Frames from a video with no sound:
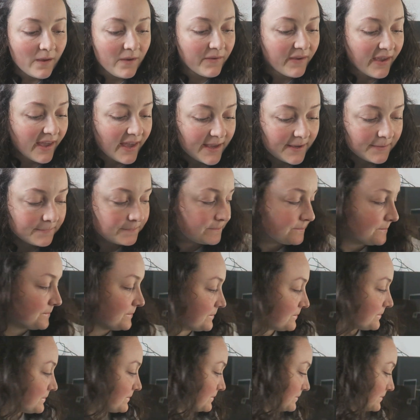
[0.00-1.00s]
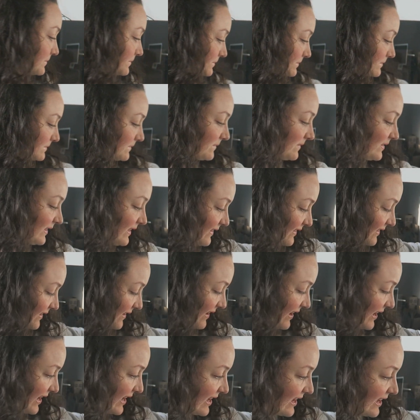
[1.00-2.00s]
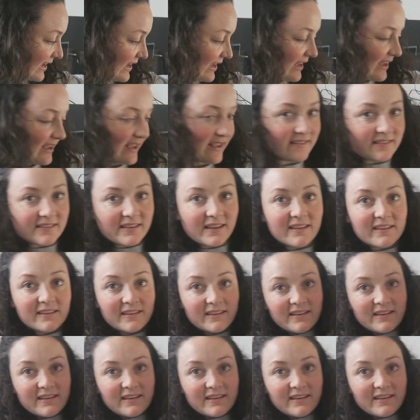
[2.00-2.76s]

Okay, so here is